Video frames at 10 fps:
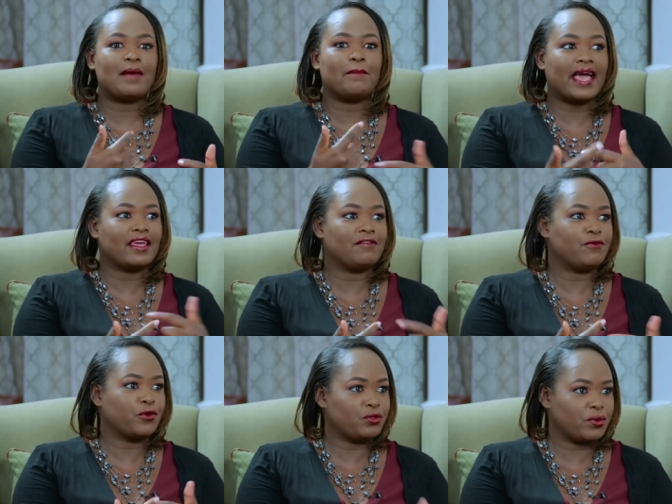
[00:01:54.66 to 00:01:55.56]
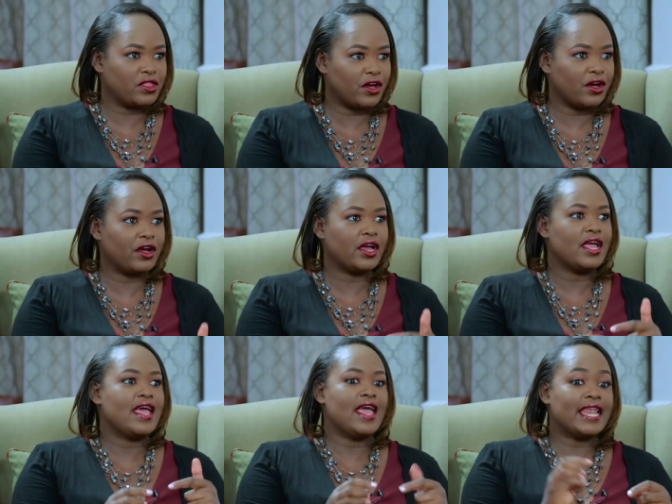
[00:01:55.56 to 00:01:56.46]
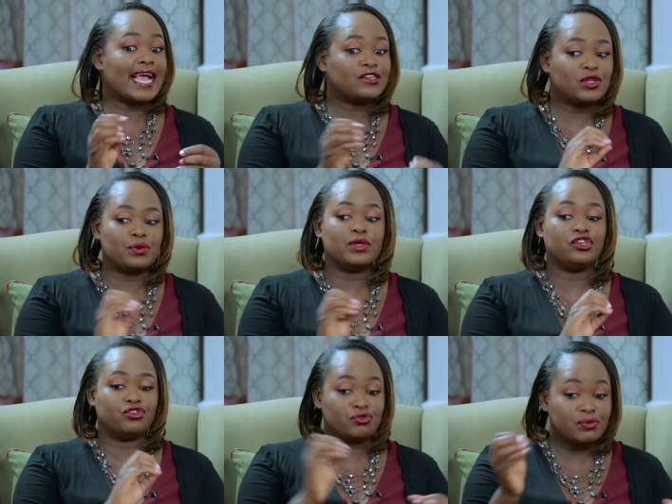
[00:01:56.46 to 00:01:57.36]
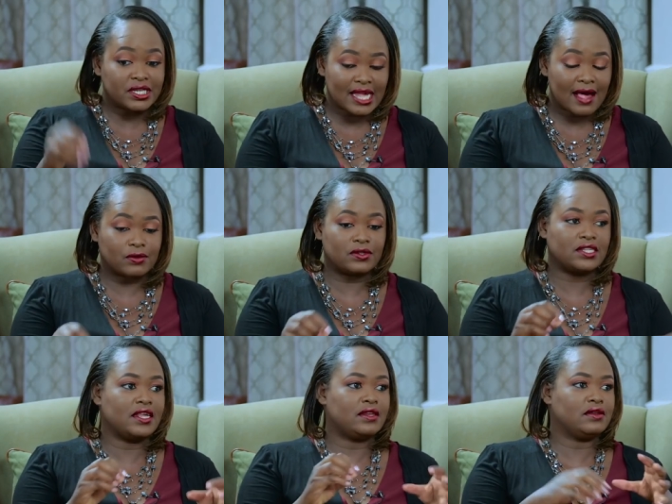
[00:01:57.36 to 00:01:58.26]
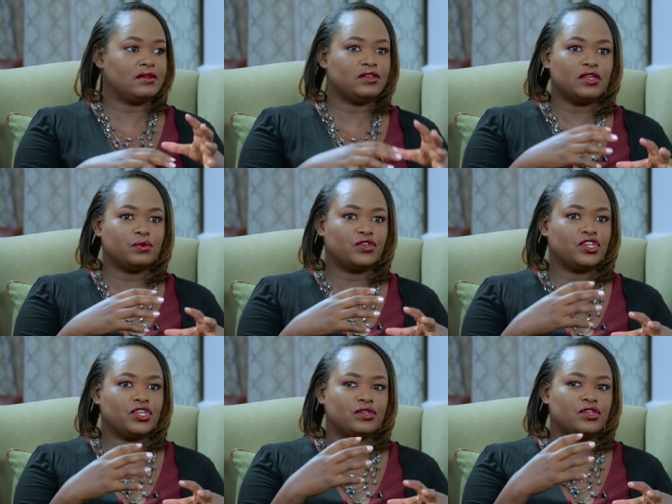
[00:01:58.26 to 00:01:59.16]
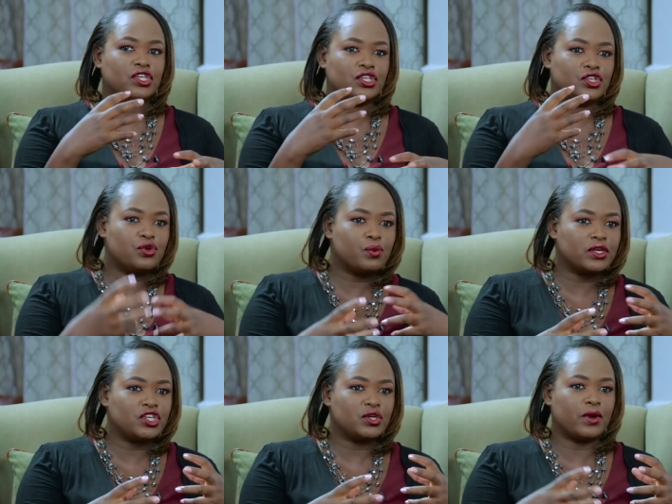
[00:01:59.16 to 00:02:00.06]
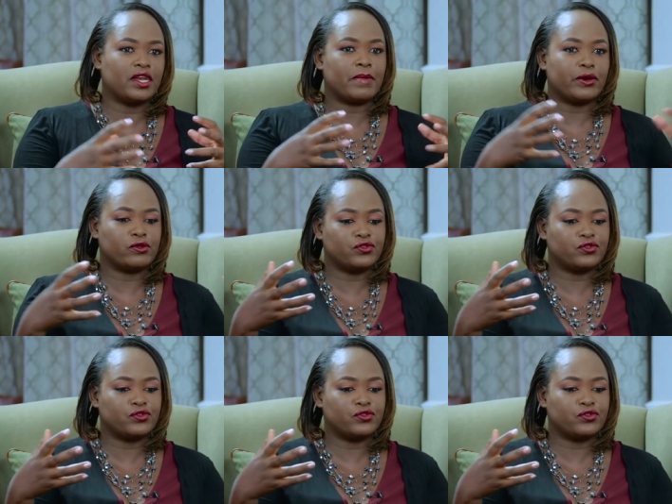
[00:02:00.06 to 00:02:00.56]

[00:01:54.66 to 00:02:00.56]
that back and forth with her, and actually we drew it out, and it was she knew what she wanted, but